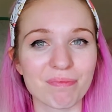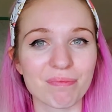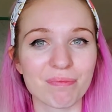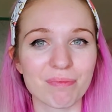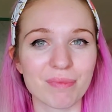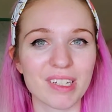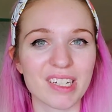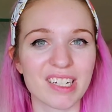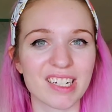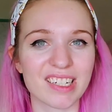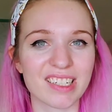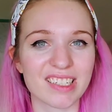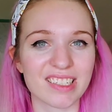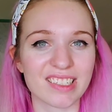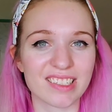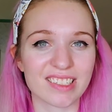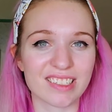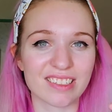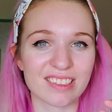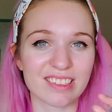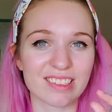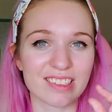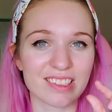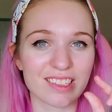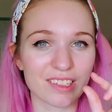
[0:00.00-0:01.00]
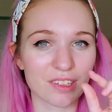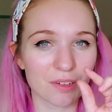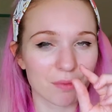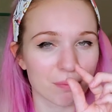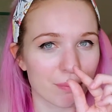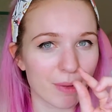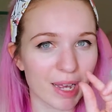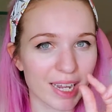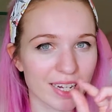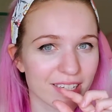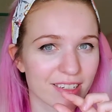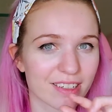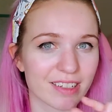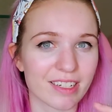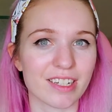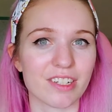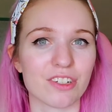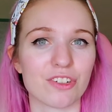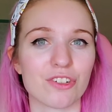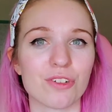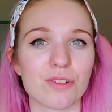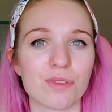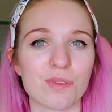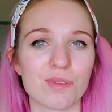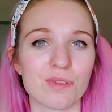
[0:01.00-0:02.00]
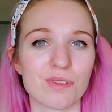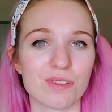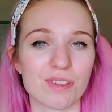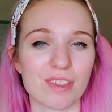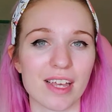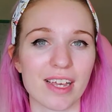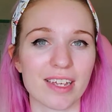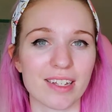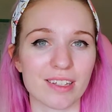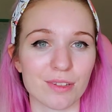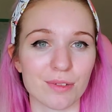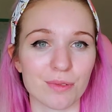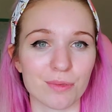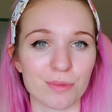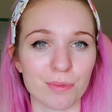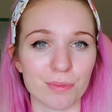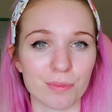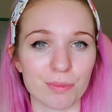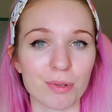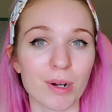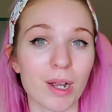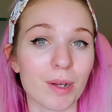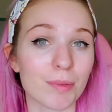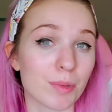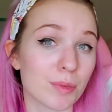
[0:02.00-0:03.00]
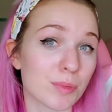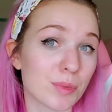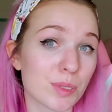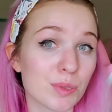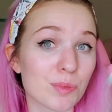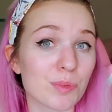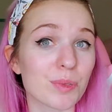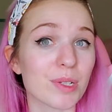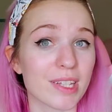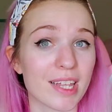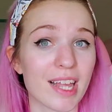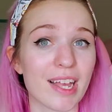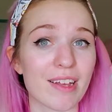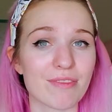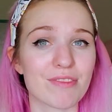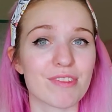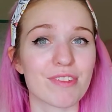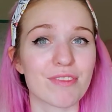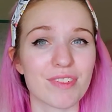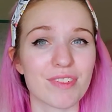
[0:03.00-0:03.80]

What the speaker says: because there's little minor issues that you probably will have to